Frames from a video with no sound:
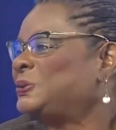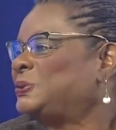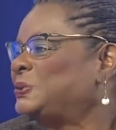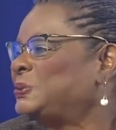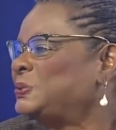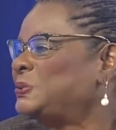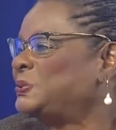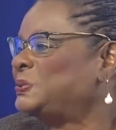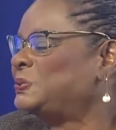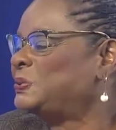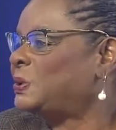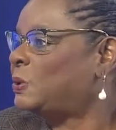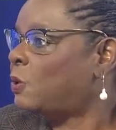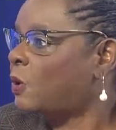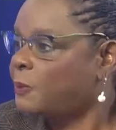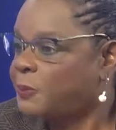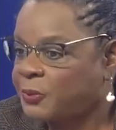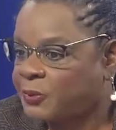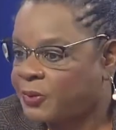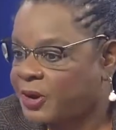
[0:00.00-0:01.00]
to
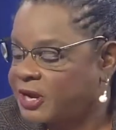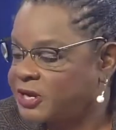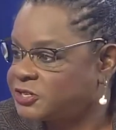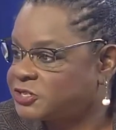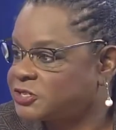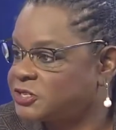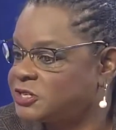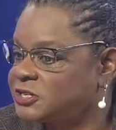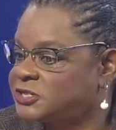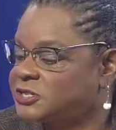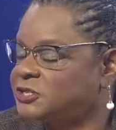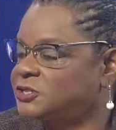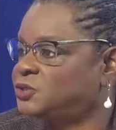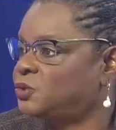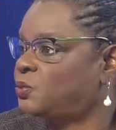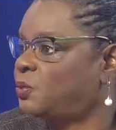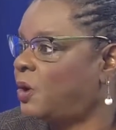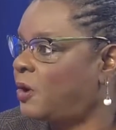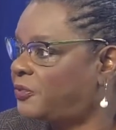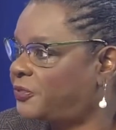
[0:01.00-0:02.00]
corporations and
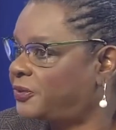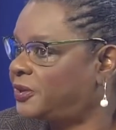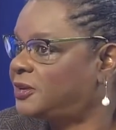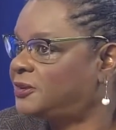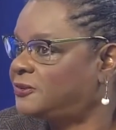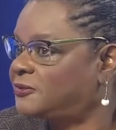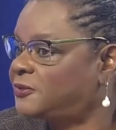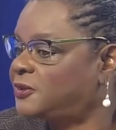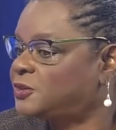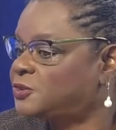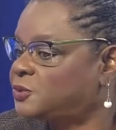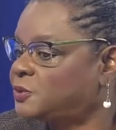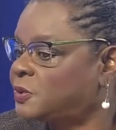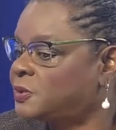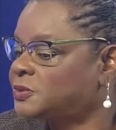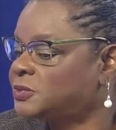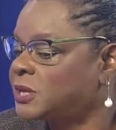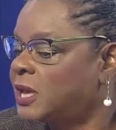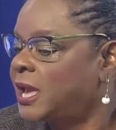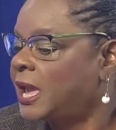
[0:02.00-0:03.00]
to wealthy
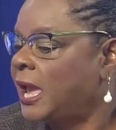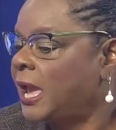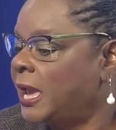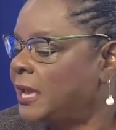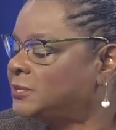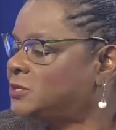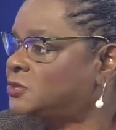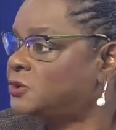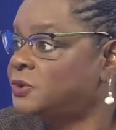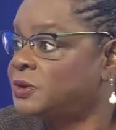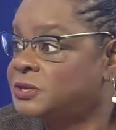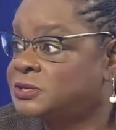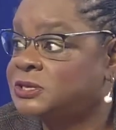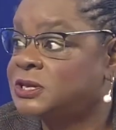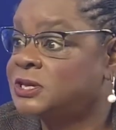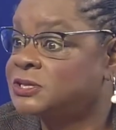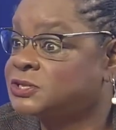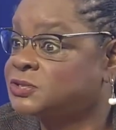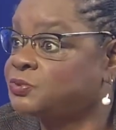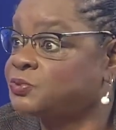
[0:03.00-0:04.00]
individuals, and so
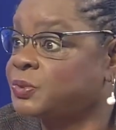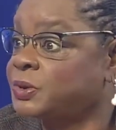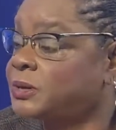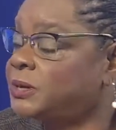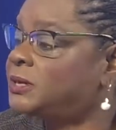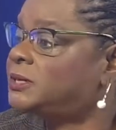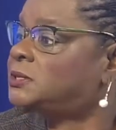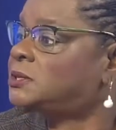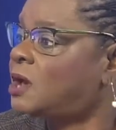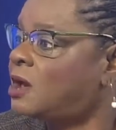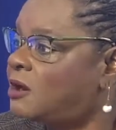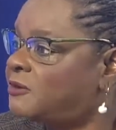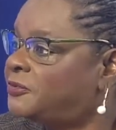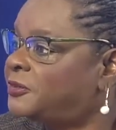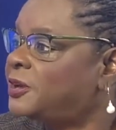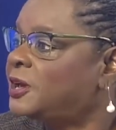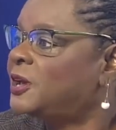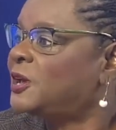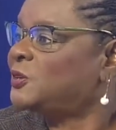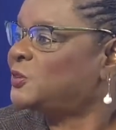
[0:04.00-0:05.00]
it's really
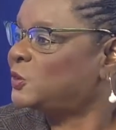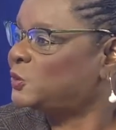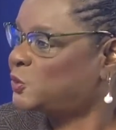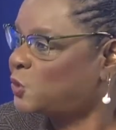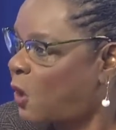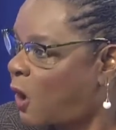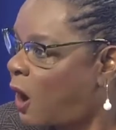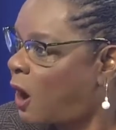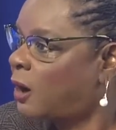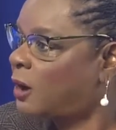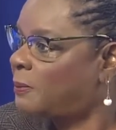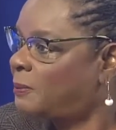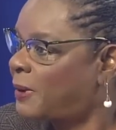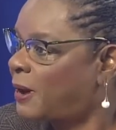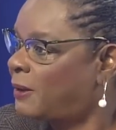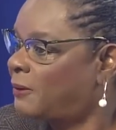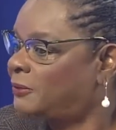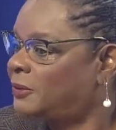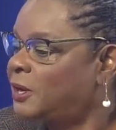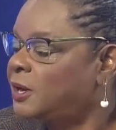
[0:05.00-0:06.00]
tough to talk
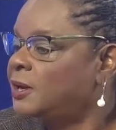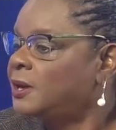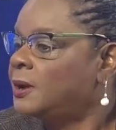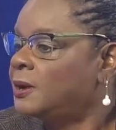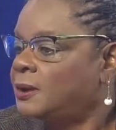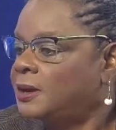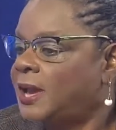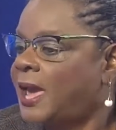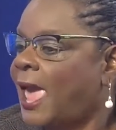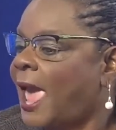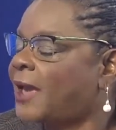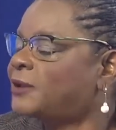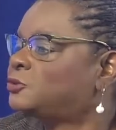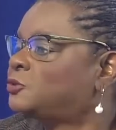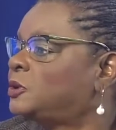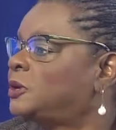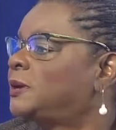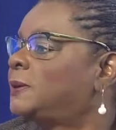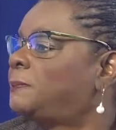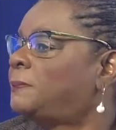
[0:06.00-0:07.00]
about
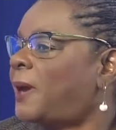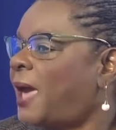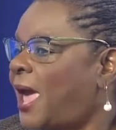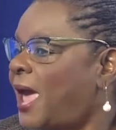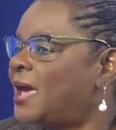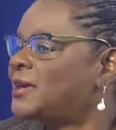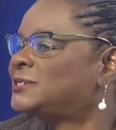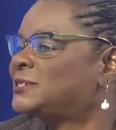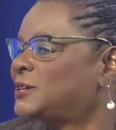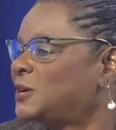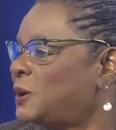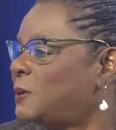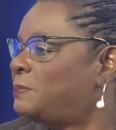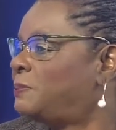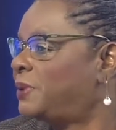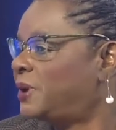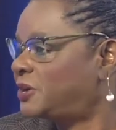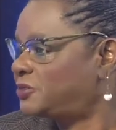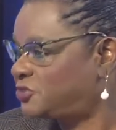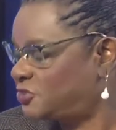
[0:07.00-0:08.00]
actually passing a
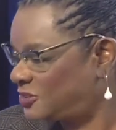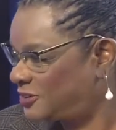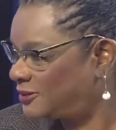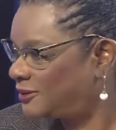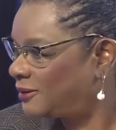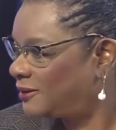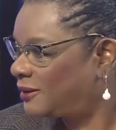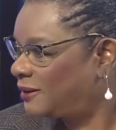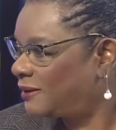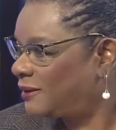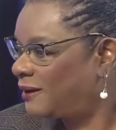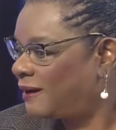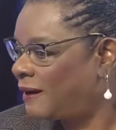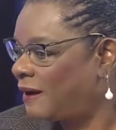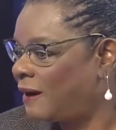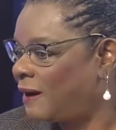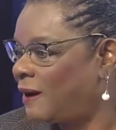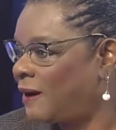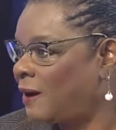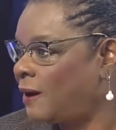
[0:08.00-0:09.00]
budget
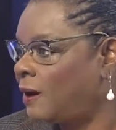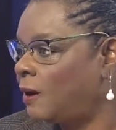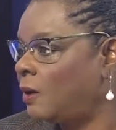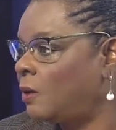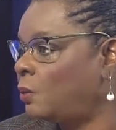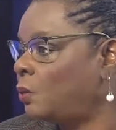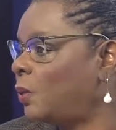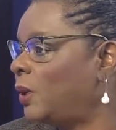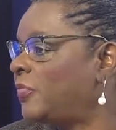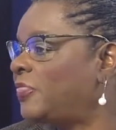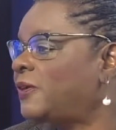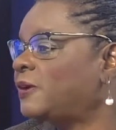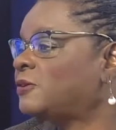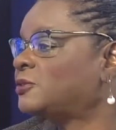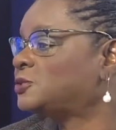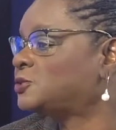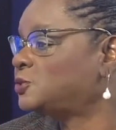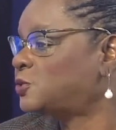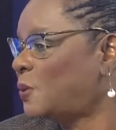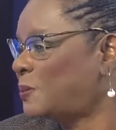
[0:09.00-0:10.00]
when
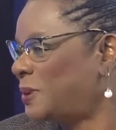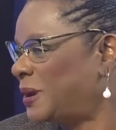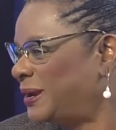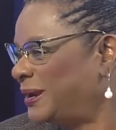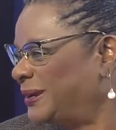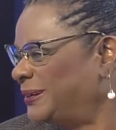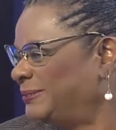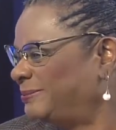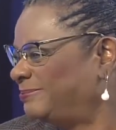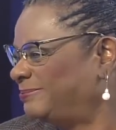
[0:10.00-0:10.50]
there's no money.